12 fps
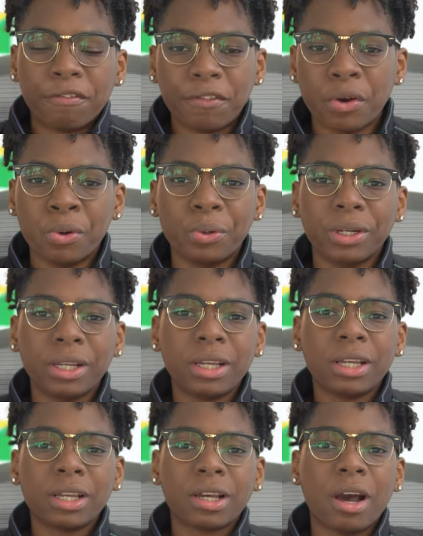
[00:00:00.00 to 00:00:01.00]
phone
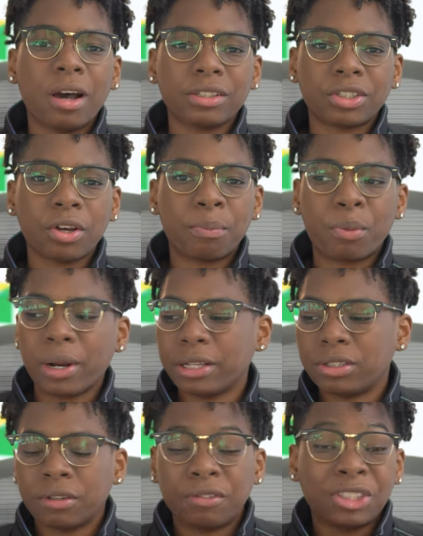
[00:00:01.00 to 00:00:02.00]
cost
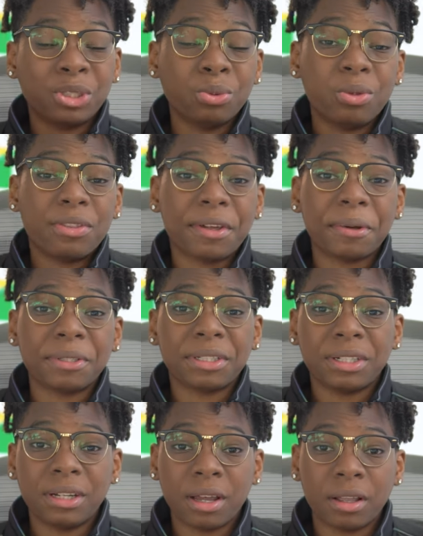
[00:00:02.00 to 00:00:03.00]
upright of
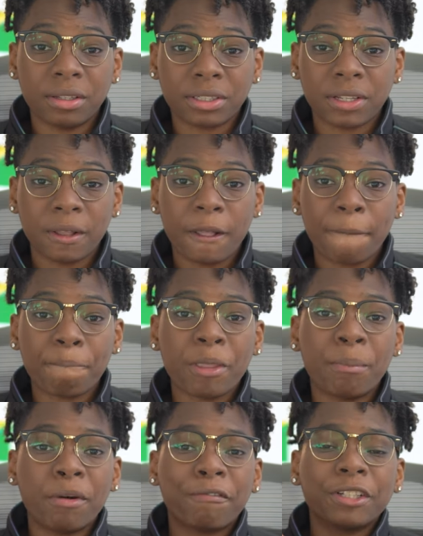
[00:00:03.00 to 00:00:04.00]
$2,000.
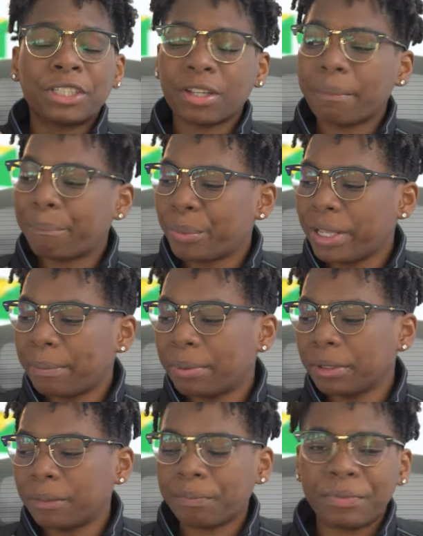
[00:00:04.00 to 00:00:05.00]
But for some
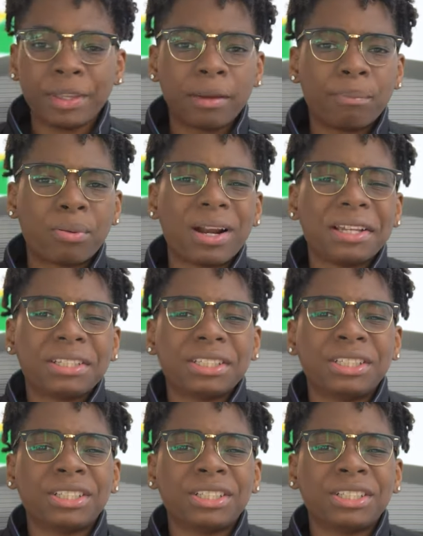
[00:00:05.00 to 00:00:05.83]
people, that price is